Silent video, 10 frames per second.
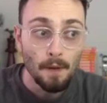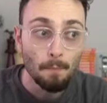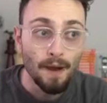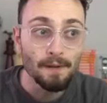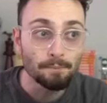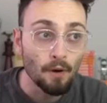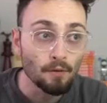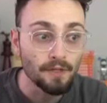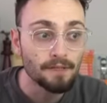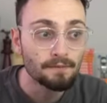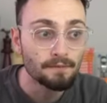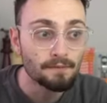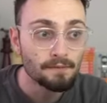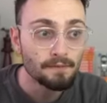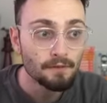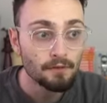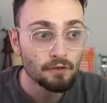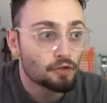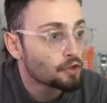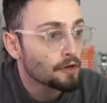My opponent
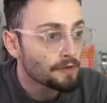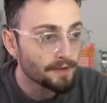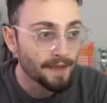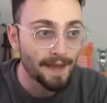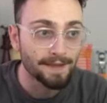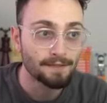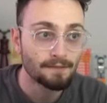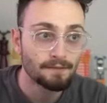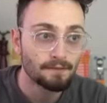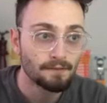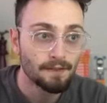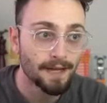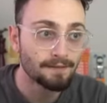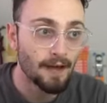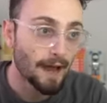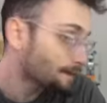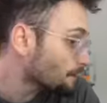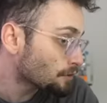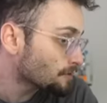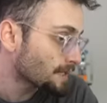took the knight, and I
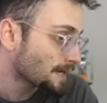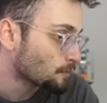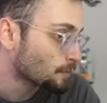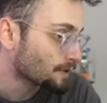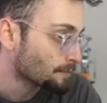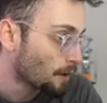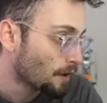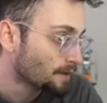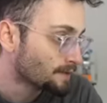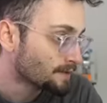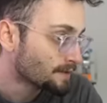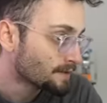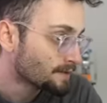could take with the pawn,